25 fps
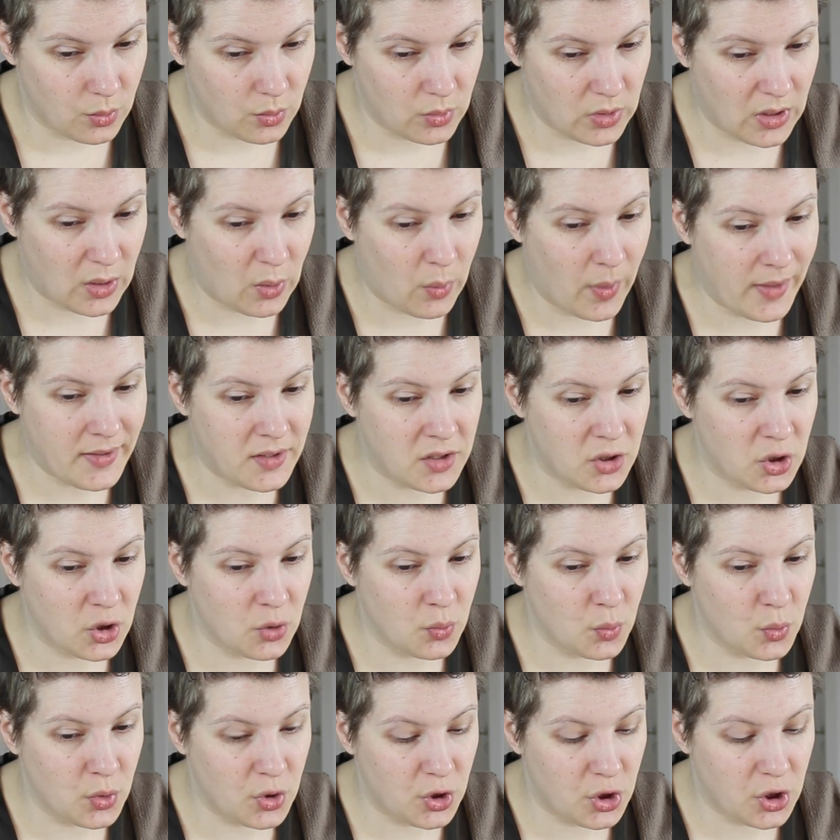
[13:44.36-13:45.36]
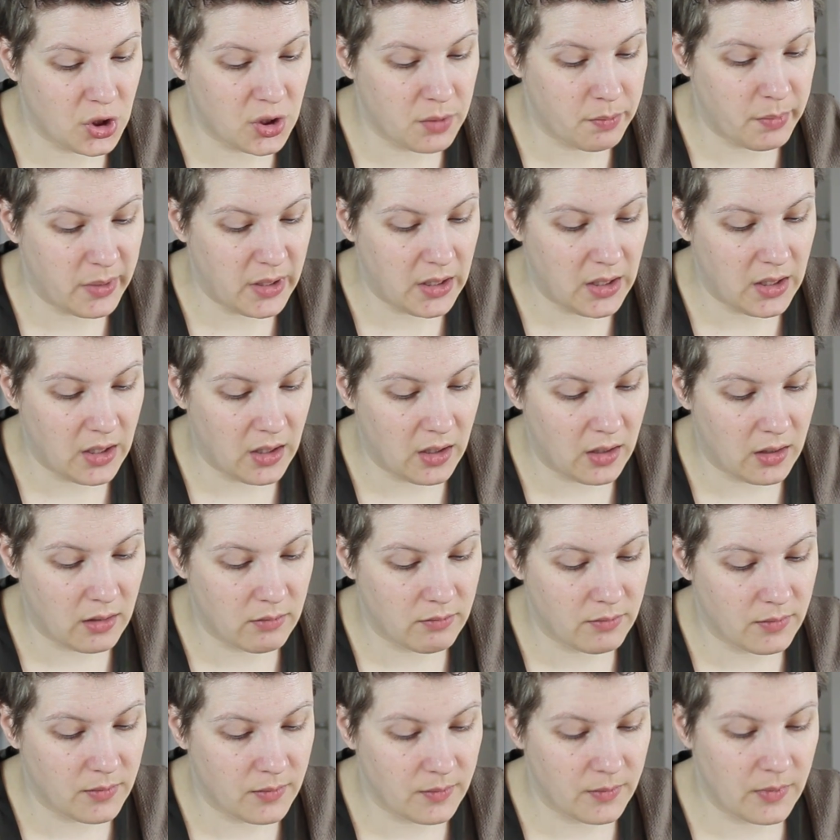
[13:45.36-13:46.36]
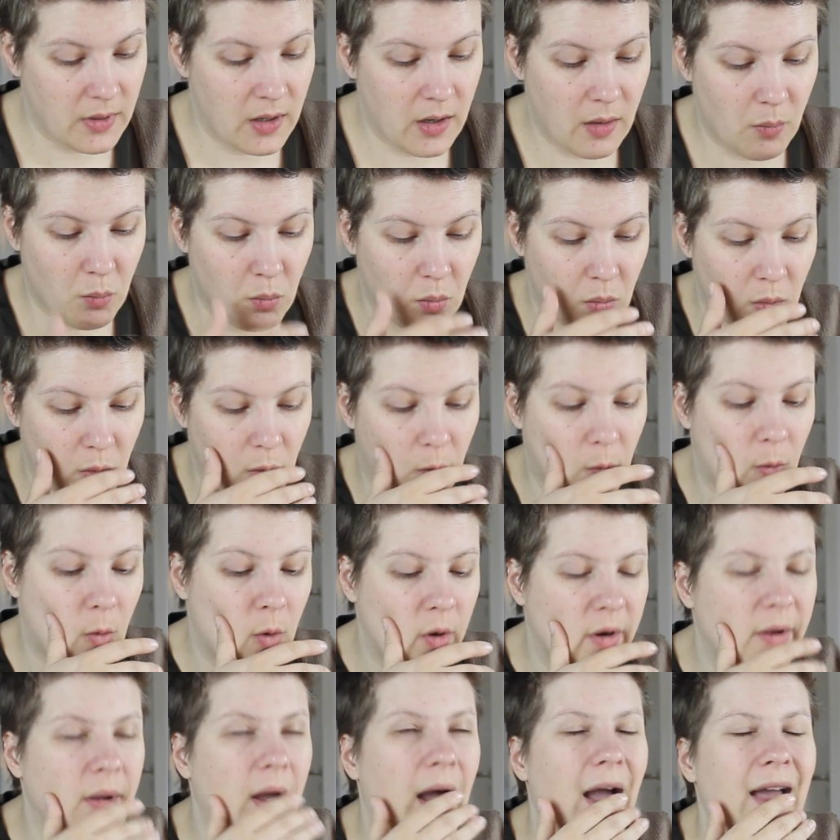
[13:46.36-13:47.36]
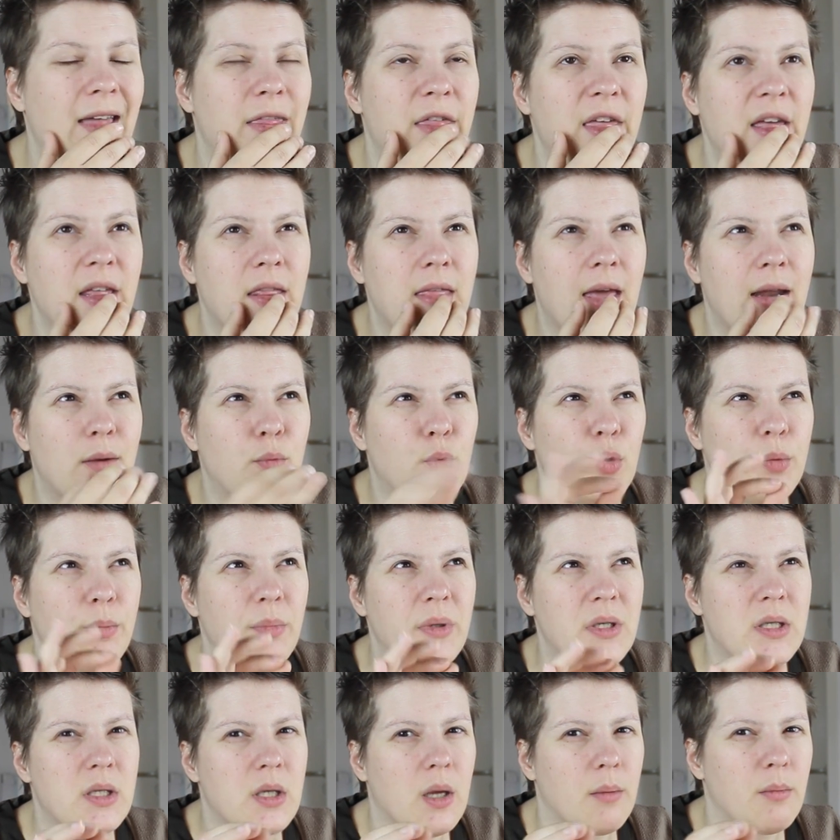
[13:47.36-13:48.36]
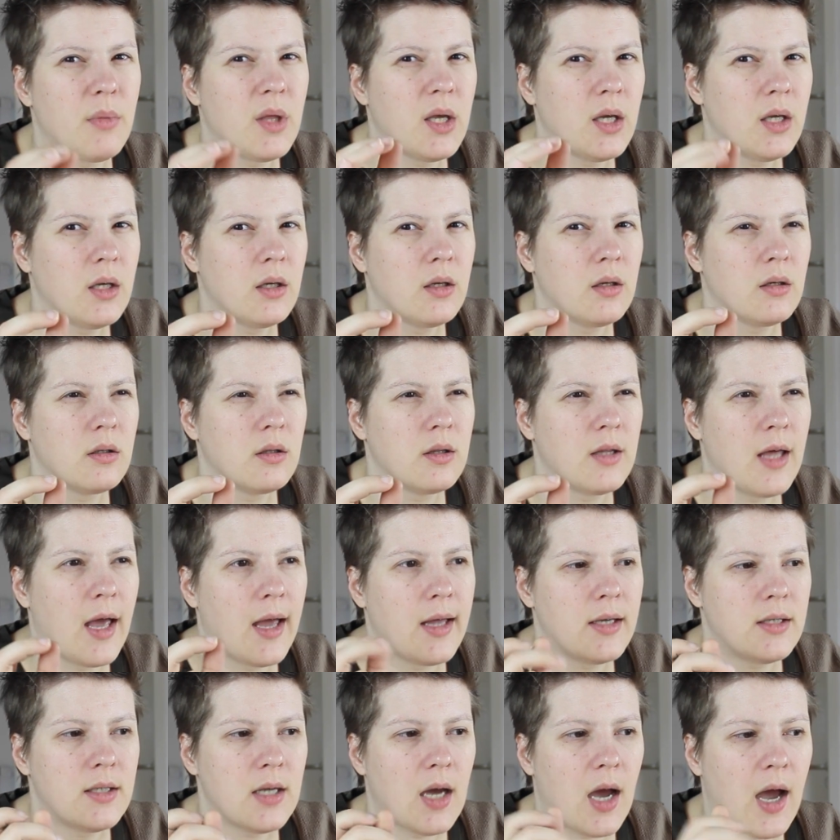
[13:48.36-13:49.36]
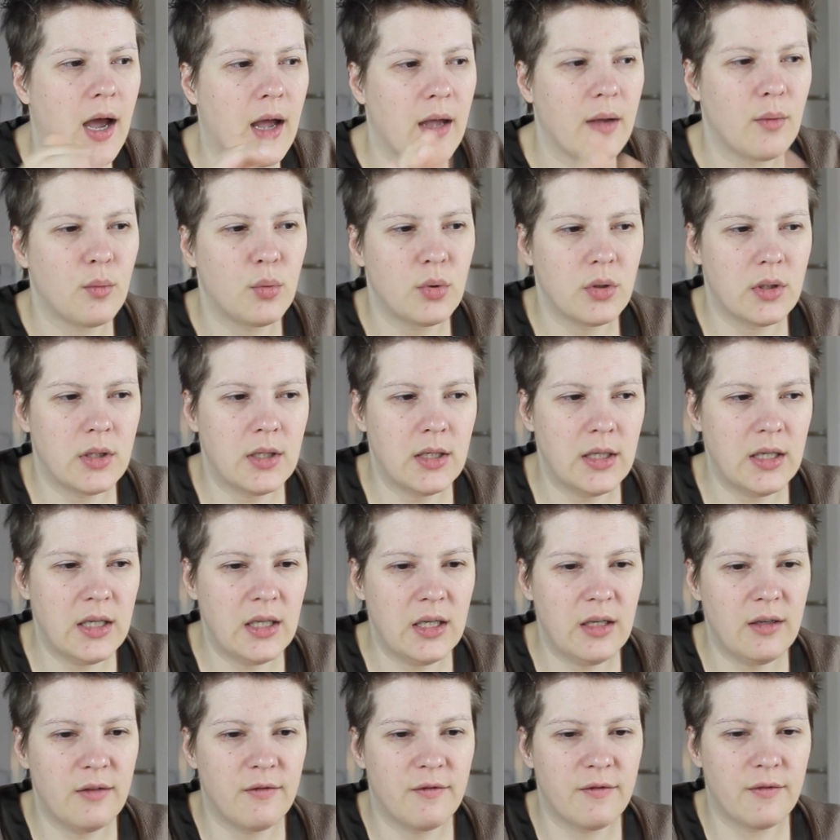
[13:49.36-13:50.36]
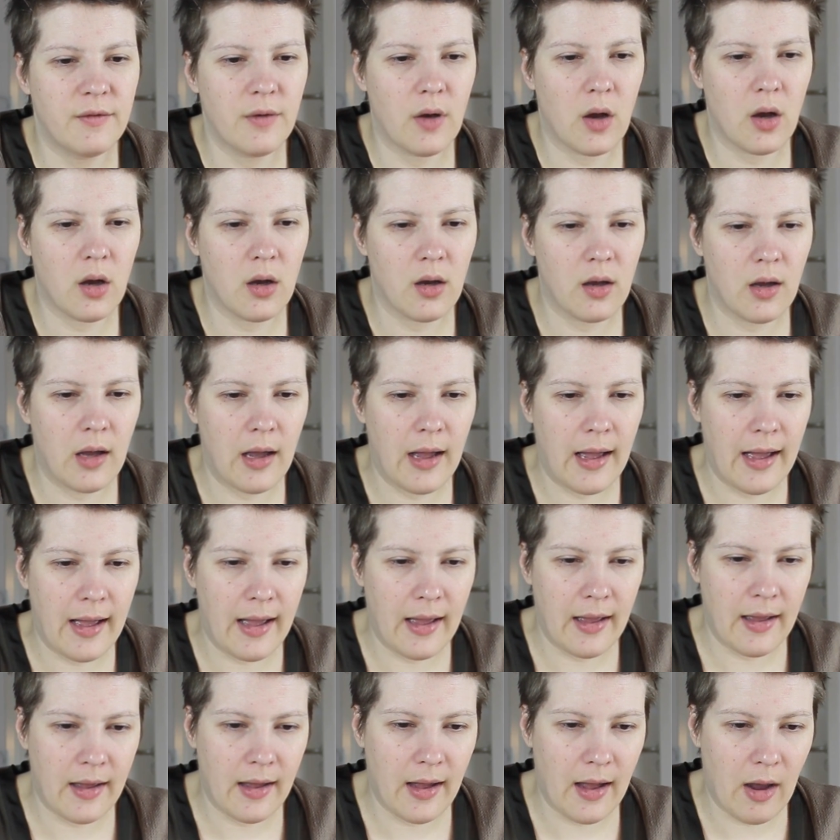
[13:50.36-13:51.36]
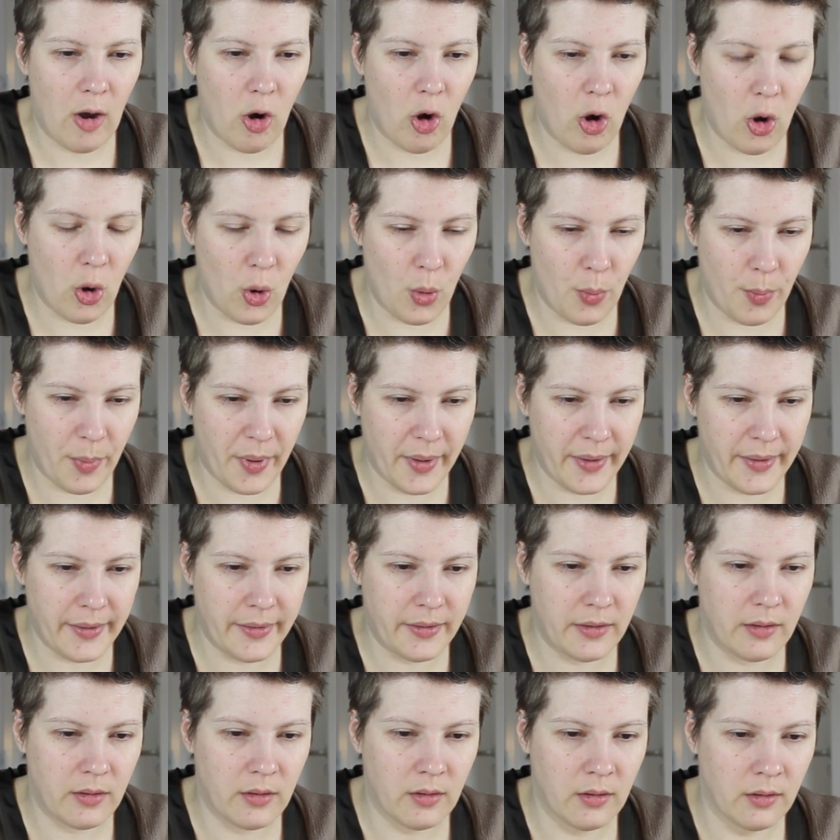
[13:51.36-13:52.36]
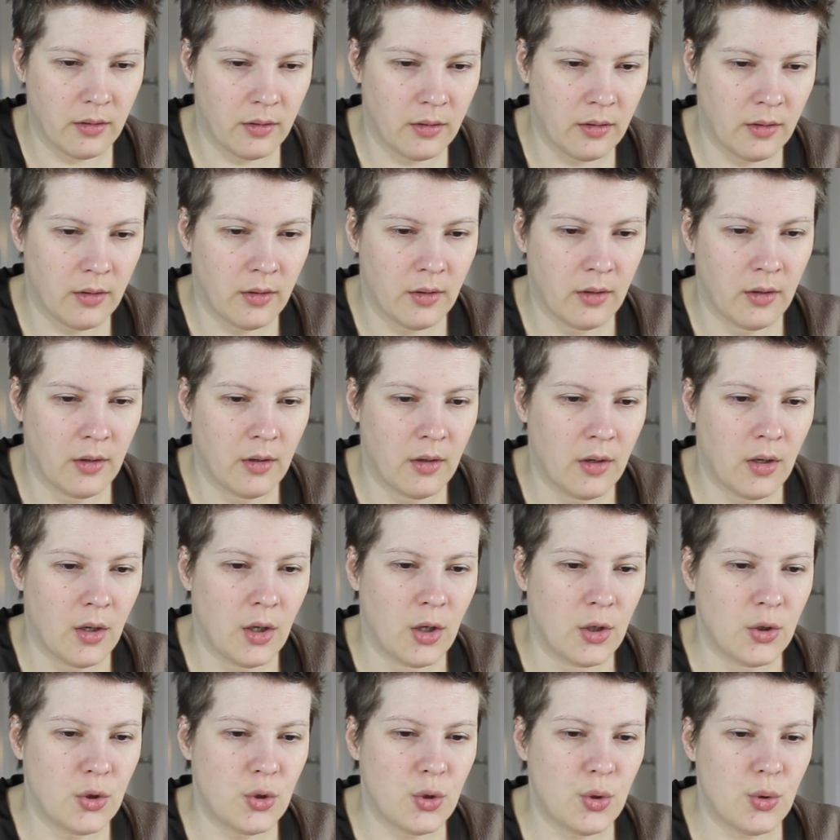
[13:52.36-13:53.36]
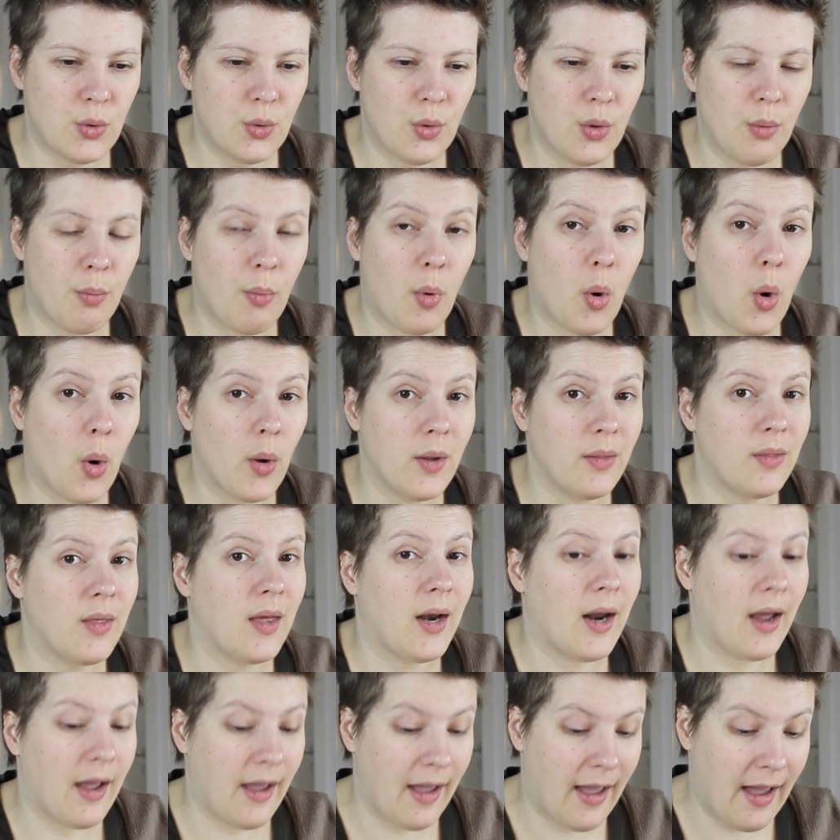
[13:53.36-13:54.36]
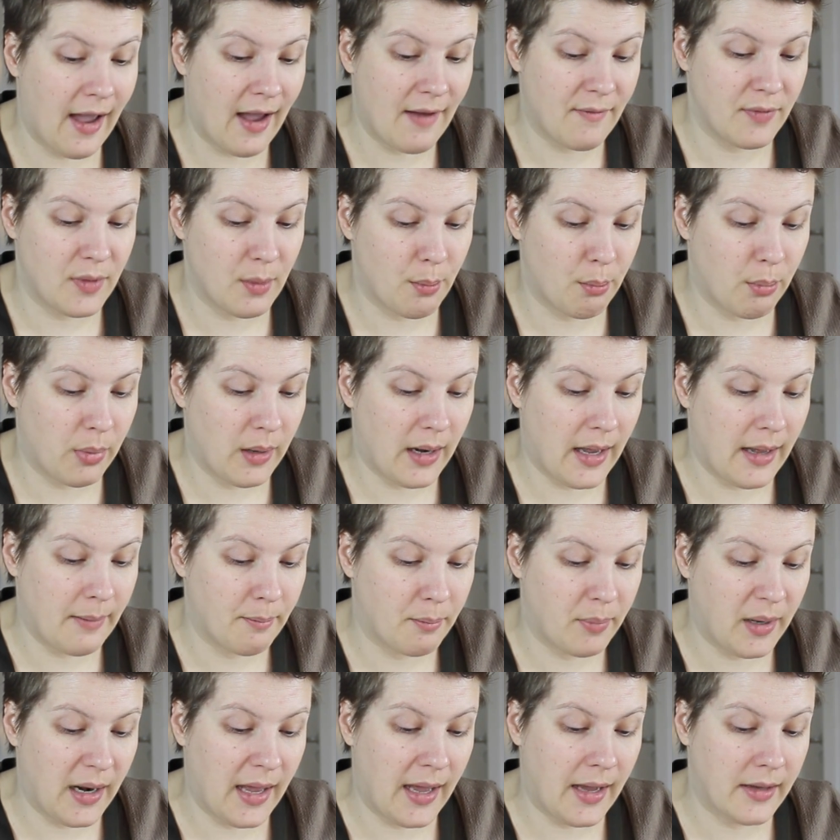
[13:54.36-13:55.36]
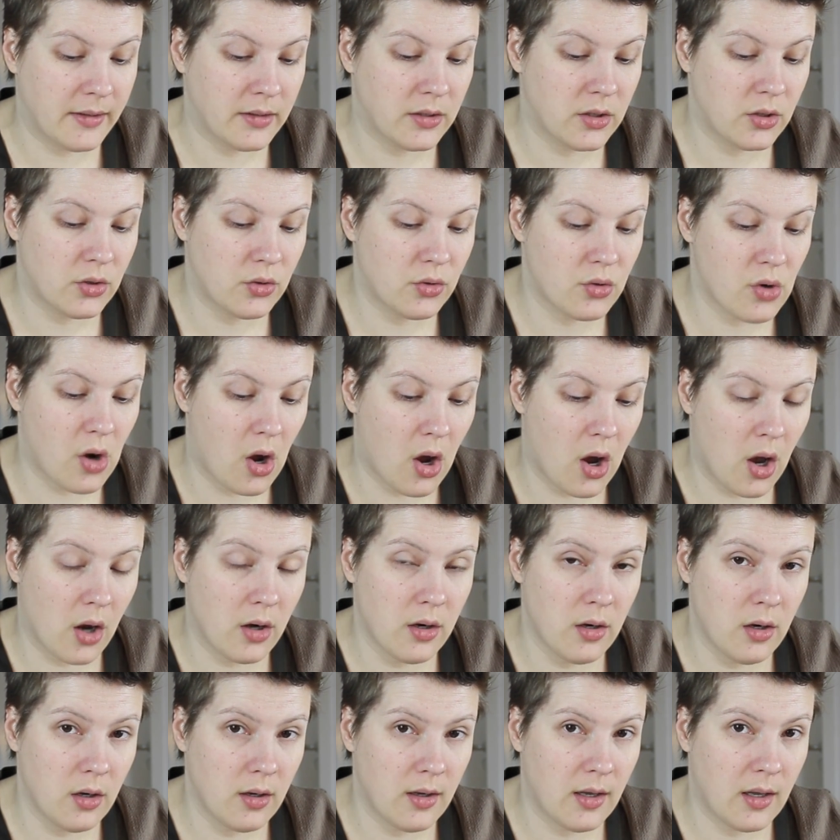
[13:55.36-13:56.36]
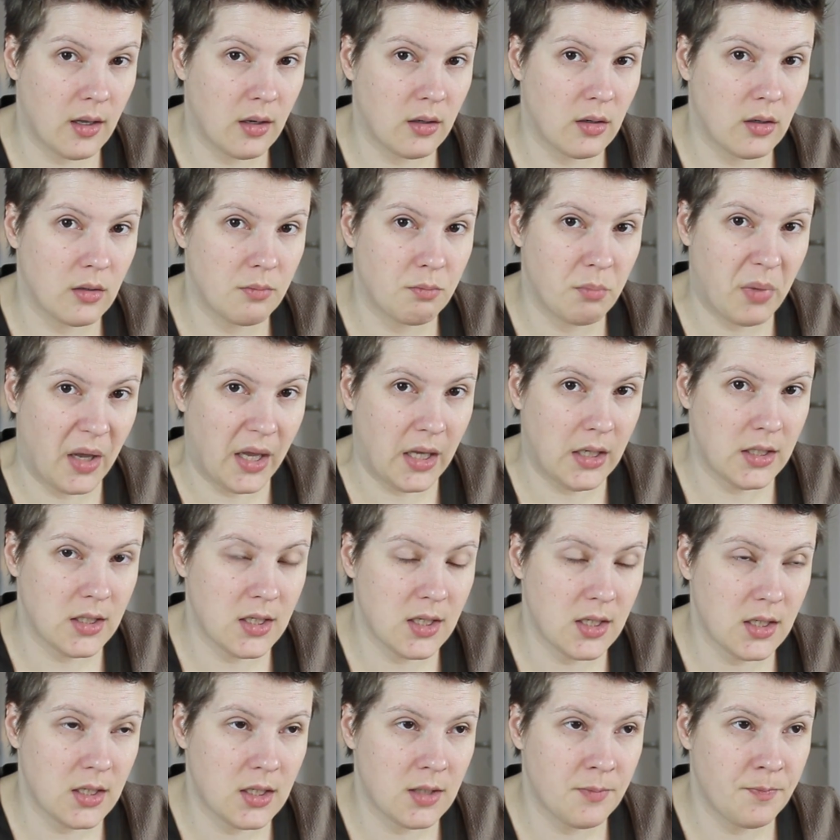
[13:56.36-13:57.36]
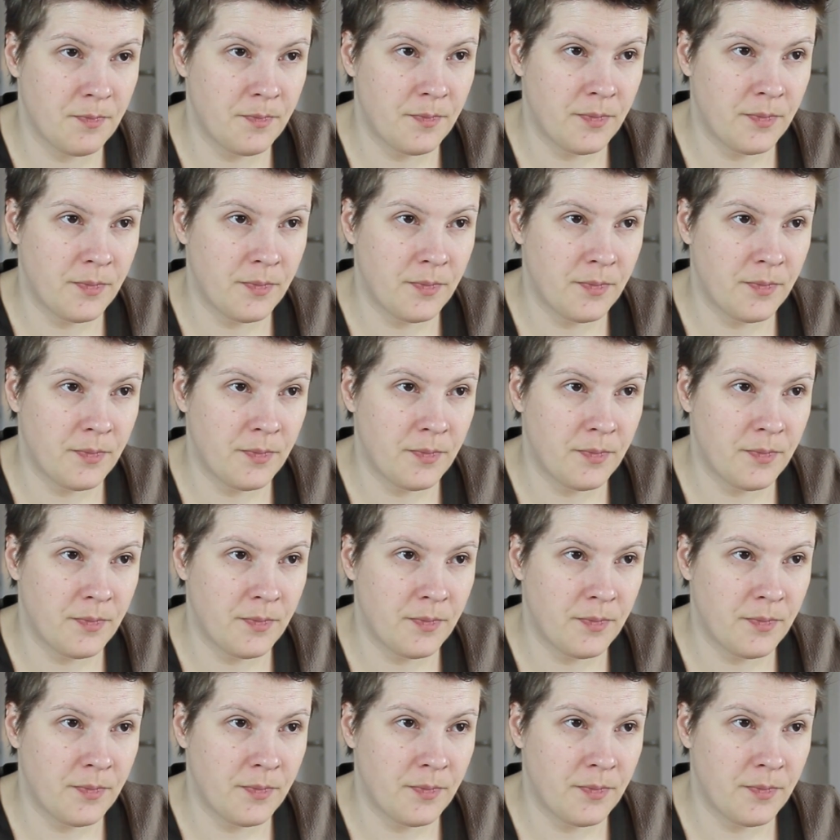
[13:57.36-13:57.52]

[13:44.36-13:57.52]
the question would just be, or I think that would be something that I would leave open to the point that I had the plant drawn and painted.